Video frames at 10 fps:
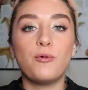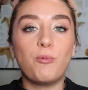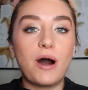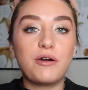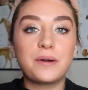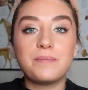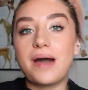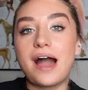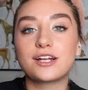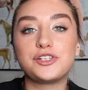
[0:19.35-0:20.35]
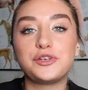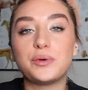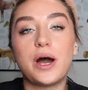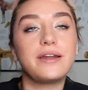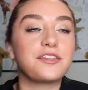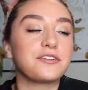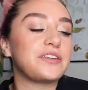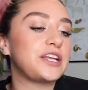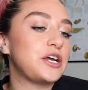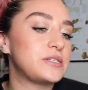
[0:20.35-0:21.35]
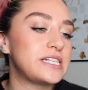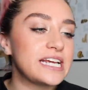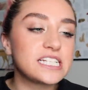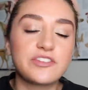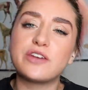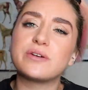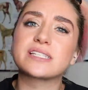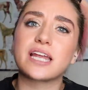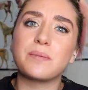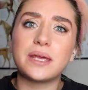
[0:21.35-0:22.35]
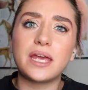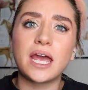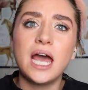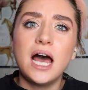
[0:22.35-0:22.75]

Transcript: Welcome back to another video. Today's video is gonna be